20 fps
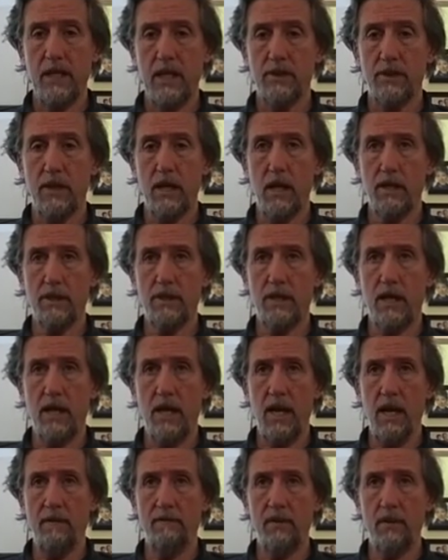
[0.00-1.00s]
CR's 10 and
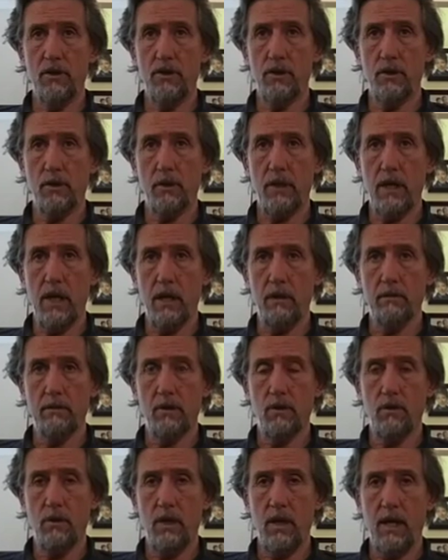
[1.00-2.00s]
a half years old now.
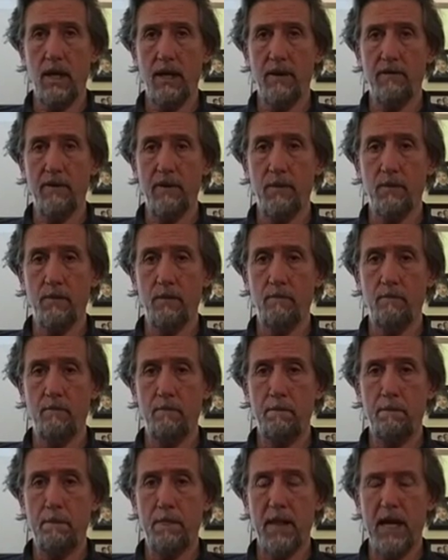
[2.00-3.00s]
Going on 11.
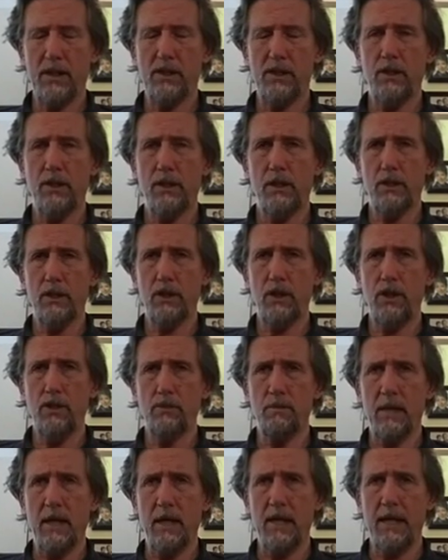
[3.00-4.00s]

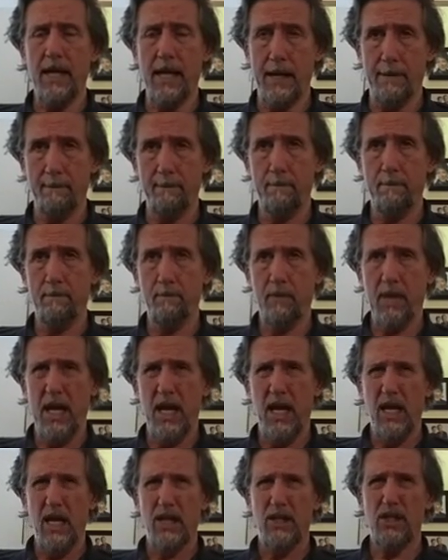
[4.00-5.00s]
Excuse me. Yeah.
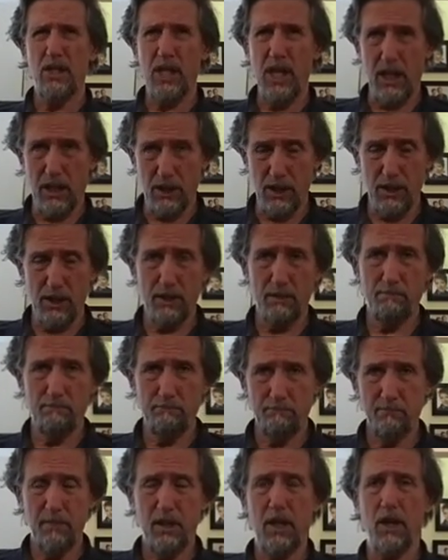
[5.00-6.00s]
6
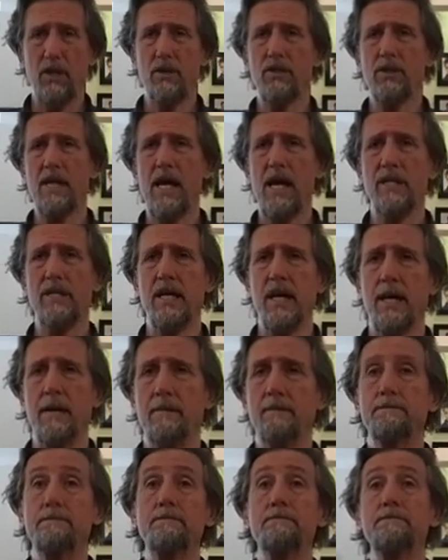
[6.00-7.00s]
years, not 10.